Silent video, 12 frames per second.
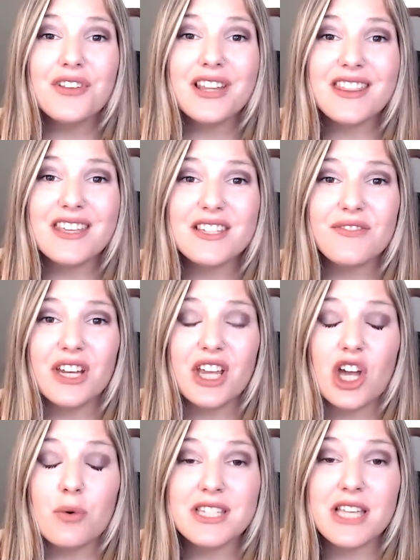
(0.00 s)
this
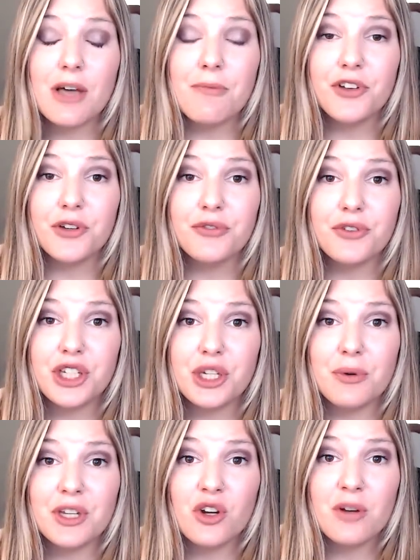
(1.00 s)
video was helpful for
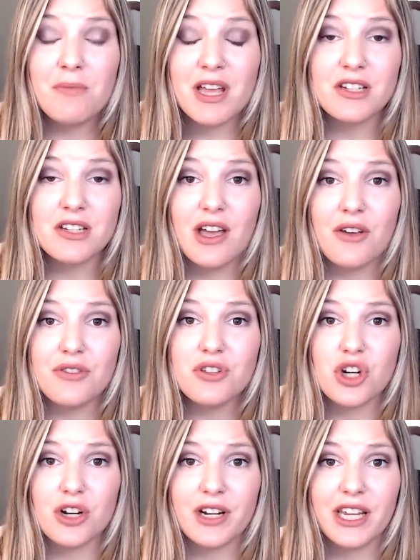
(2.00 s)
you in your mental health
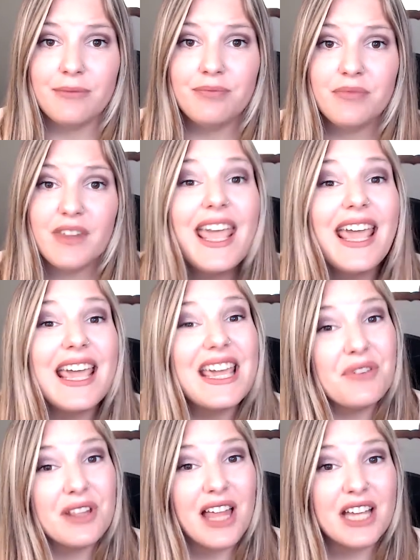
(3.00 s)
journey. If
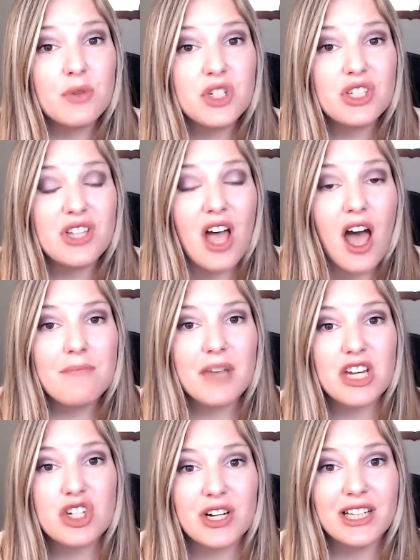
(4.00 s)
you liked what you saw,
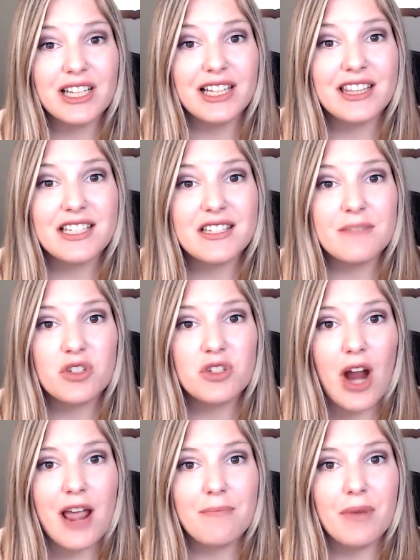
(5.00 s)
make sure to click the
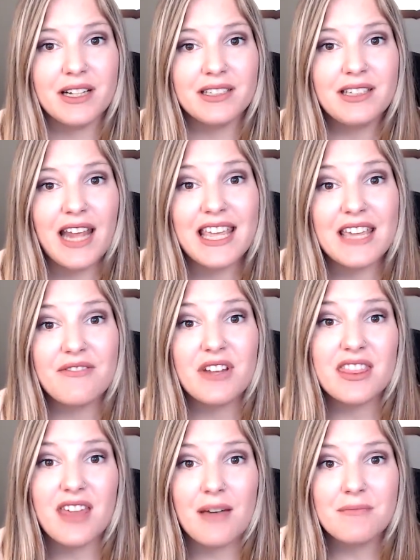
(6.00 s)
subscribe button and give it a
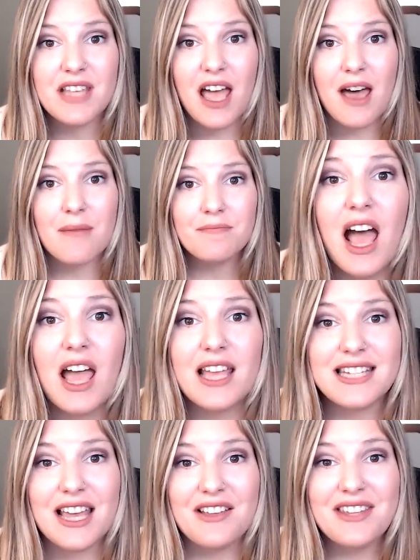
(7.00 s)
thumbs up.
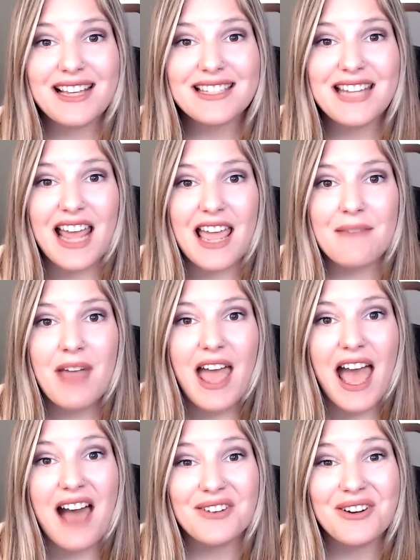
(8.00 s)
Until next time,
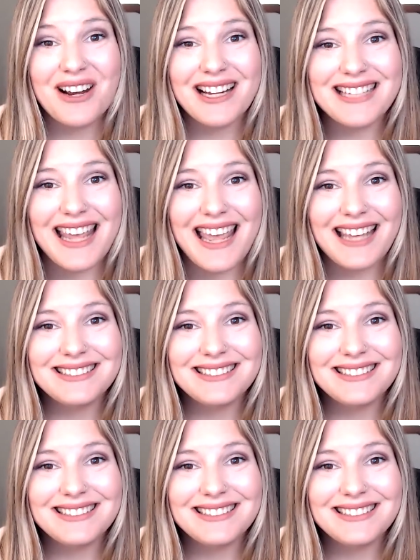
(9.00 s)
have a great day.